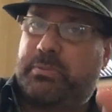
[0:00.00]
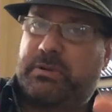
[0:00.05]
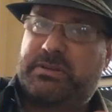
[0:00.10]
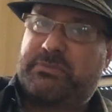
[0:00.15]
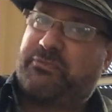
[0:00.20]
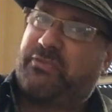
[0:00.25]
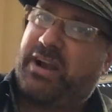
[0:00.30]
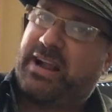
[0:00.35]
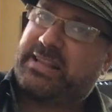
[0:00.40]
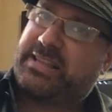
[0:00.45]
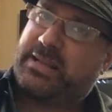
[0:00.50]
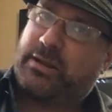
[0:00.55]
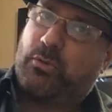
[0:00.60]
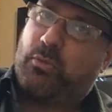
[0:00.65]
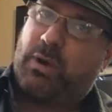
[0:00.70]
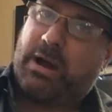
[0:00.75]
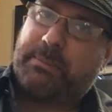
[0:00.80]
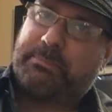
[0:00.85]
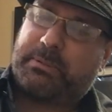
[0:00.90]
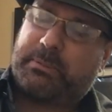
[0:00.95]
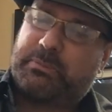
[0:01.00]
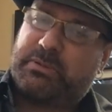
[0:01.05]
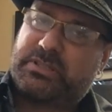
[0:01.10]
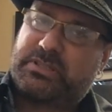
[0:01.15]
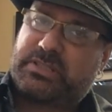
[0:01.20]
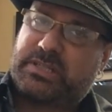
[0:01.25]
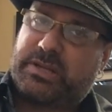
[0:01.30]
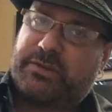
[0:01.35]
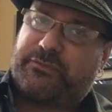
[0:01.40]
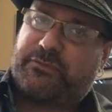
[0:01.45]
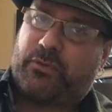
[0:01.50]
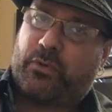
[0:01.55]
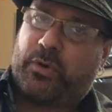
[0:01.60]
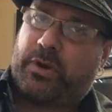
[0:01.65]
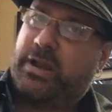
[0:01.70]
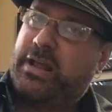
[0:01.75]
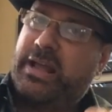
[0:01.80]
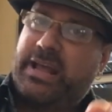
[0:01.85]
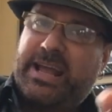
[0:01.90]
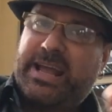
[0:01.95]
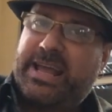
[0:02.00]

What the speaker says: But Frank didn't want publicity for it.